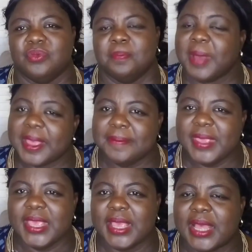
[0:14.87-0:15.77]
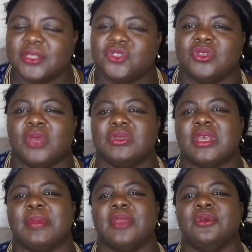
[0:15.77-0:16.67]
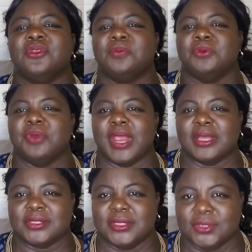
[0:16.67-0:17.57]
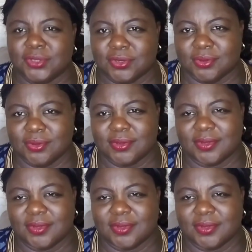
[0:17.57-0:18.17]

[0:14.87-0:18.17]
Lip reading: by me. And today, what am I going to be reacting to?